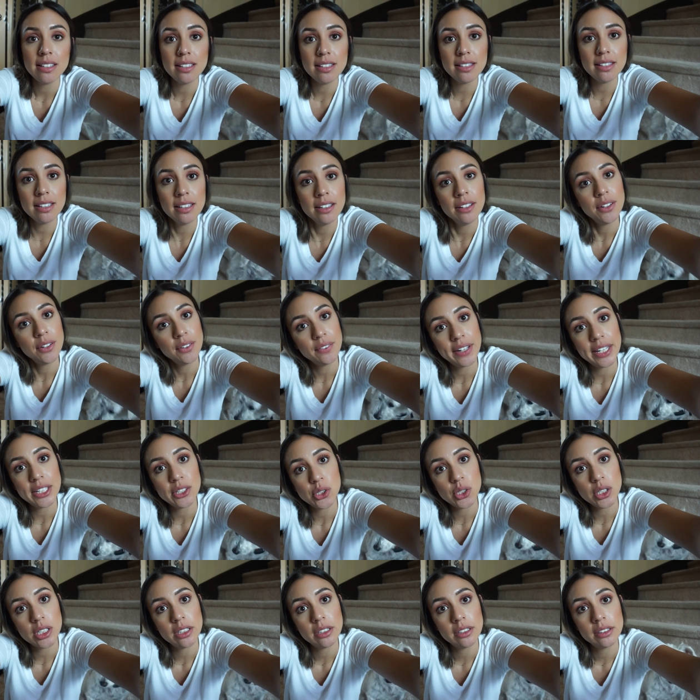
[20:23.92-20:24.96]
this is an
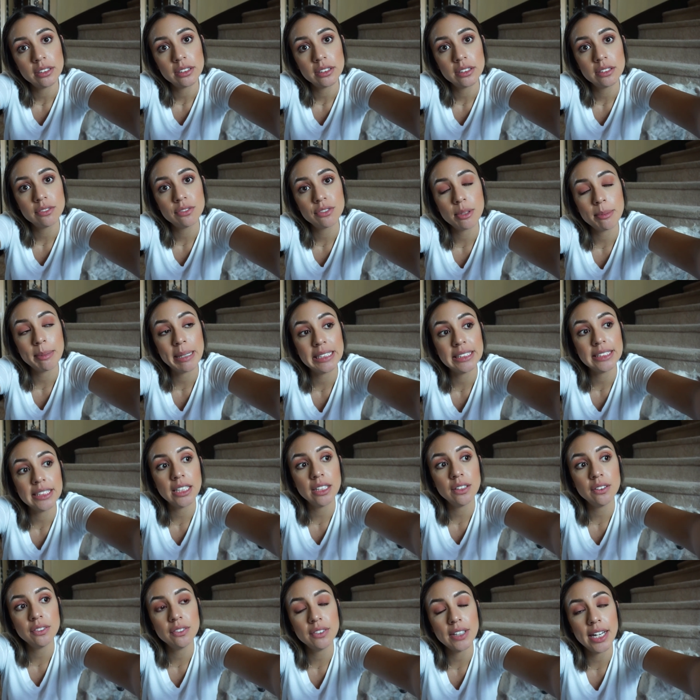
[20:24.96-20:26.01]
intervention for
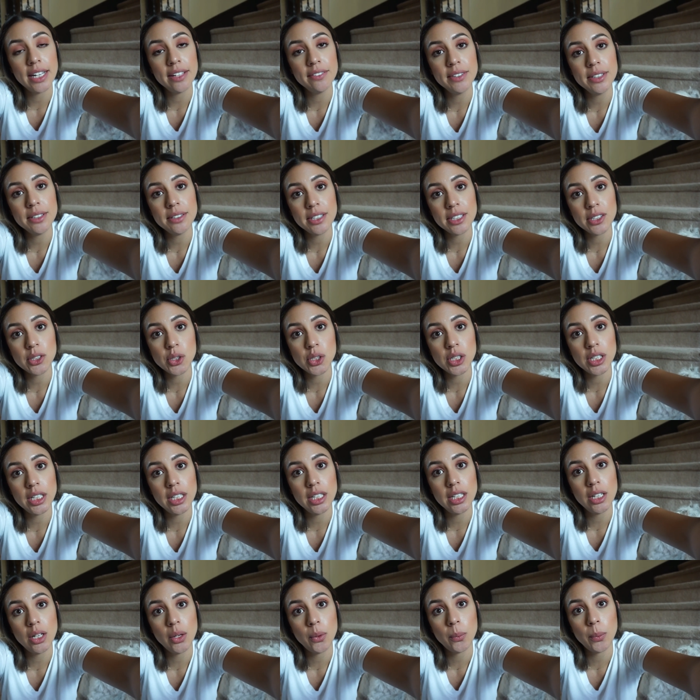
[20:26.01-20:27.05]
myself. I have an
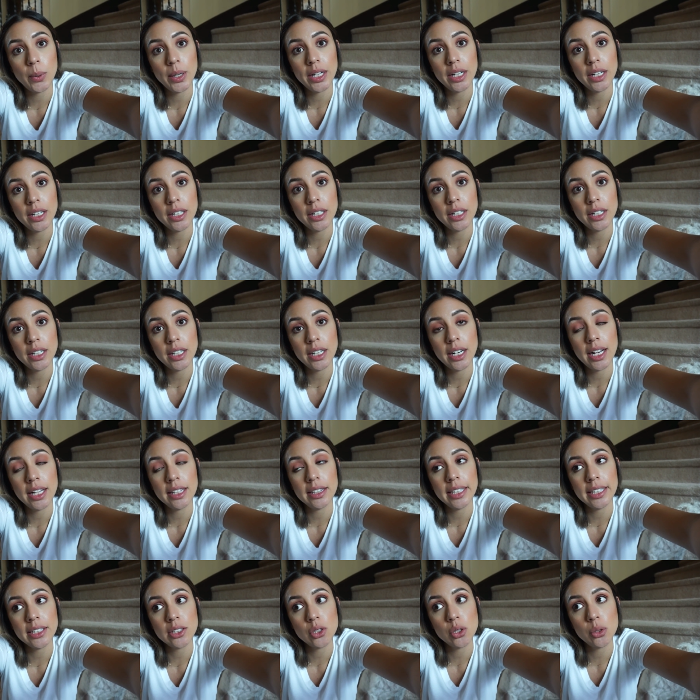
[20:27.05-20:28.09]
addiction where I
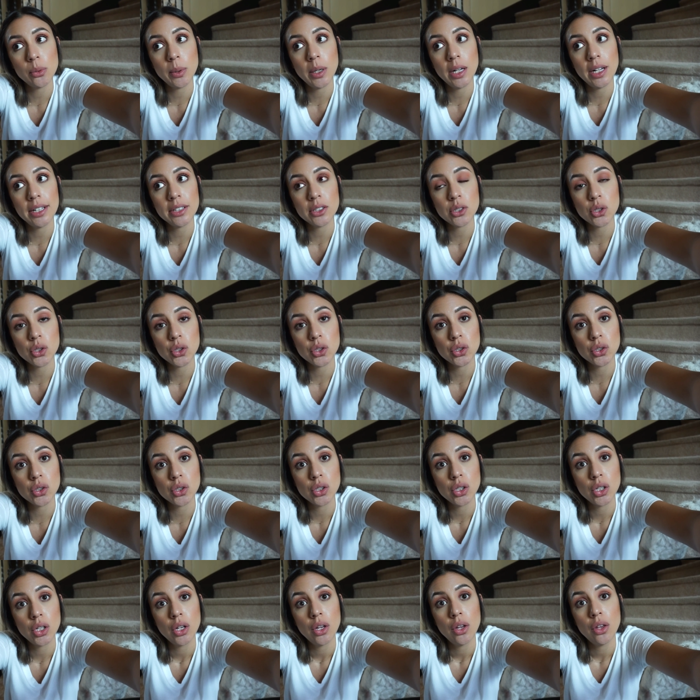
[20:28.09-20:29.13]
like to
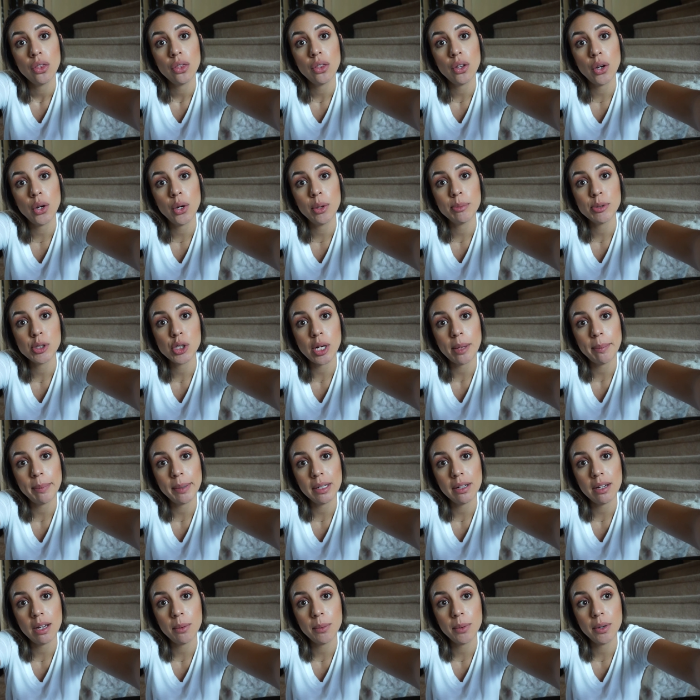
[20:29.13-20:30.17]
watch the Home
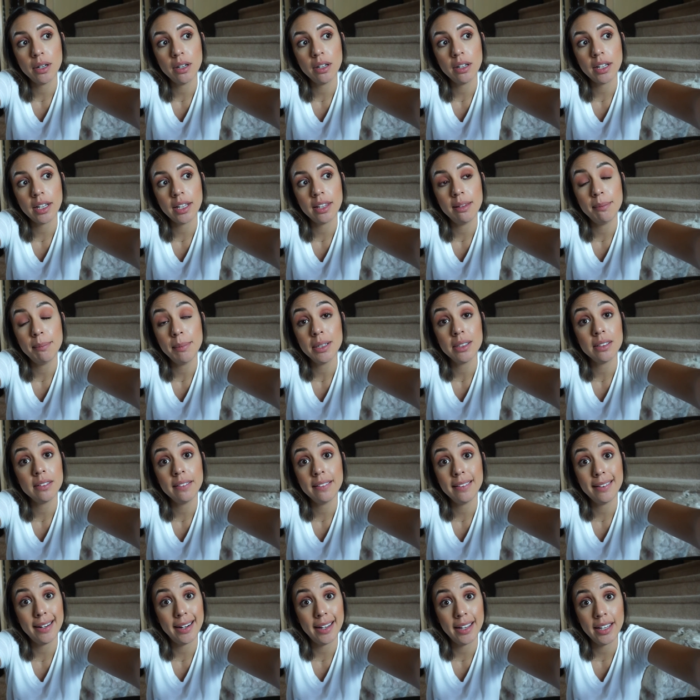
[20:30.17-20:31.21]
Shopping Network in the middle
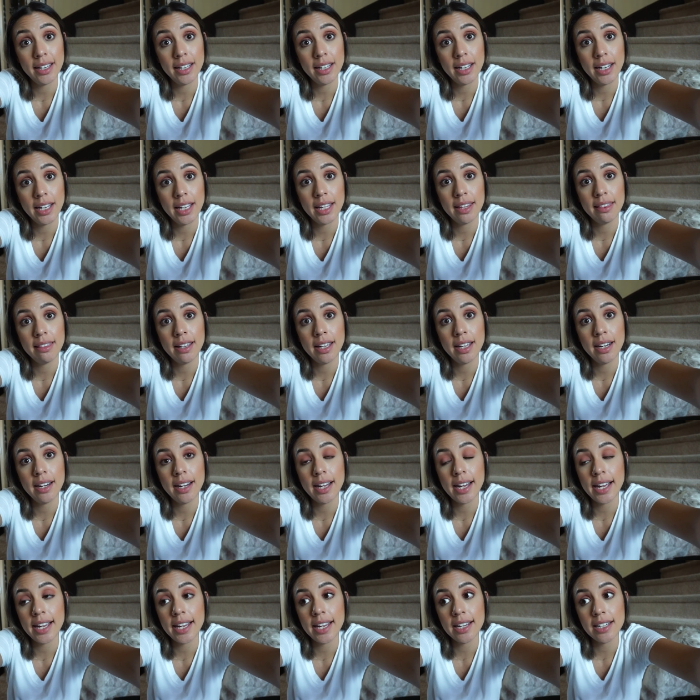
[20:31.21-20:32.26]
of the night and
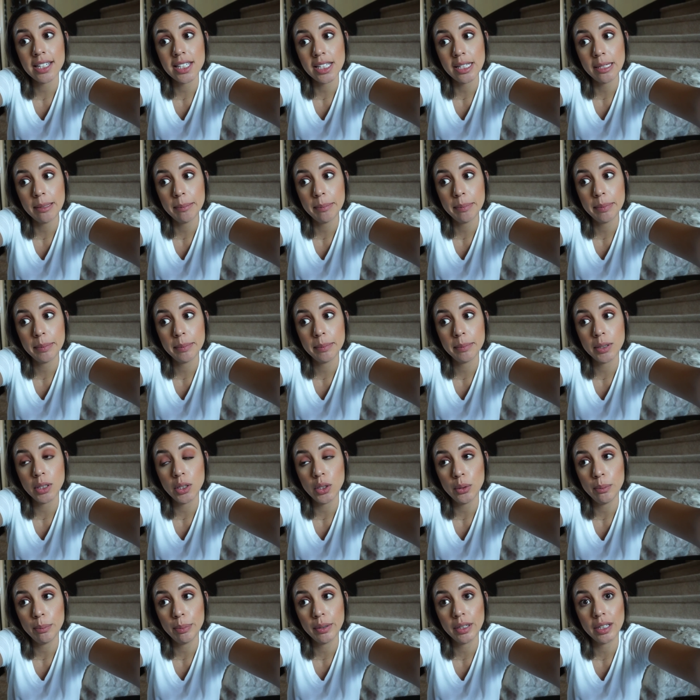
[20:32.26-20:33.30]
then I end up you
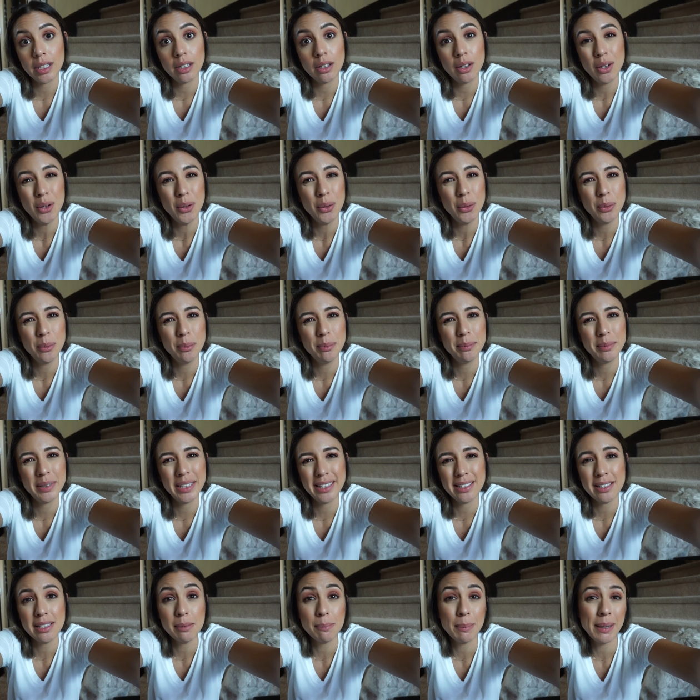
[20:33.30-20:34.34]
know, bringing home
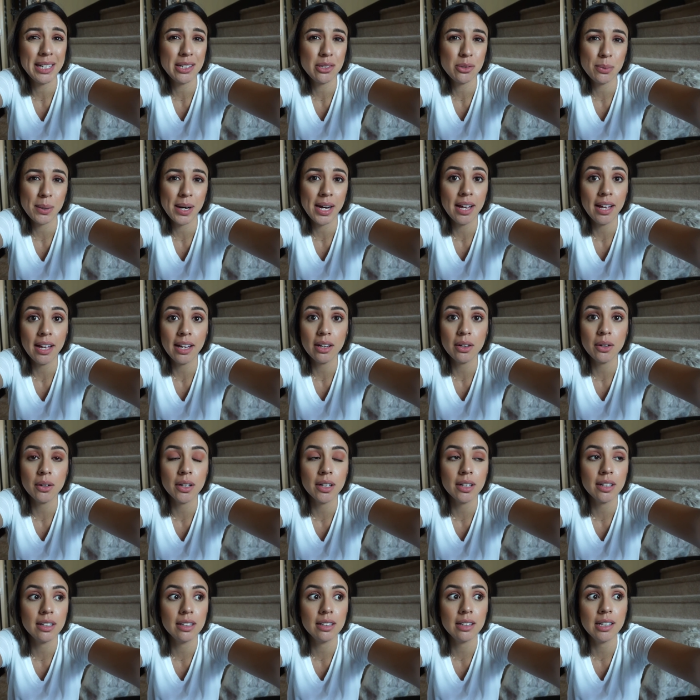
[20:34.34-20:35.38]
like a spice rack
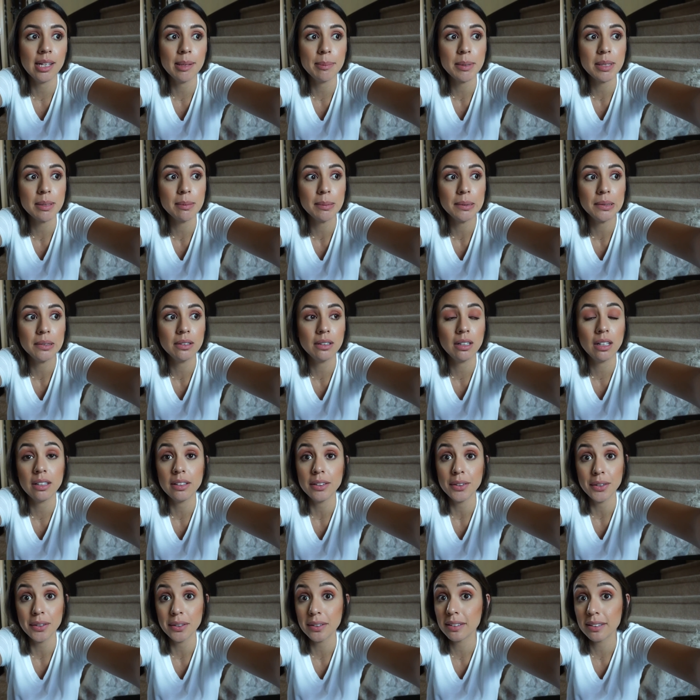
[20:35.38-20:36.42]
or a collapsible
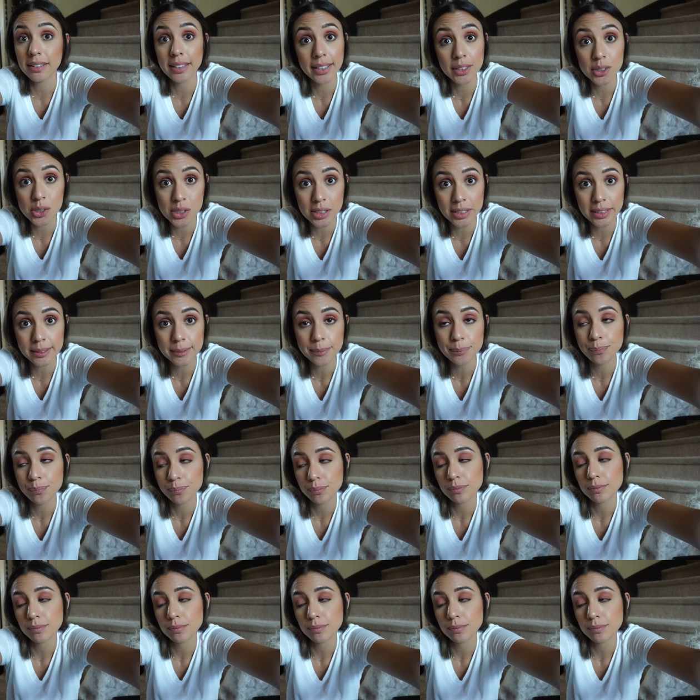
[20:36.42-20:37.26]
colander collection.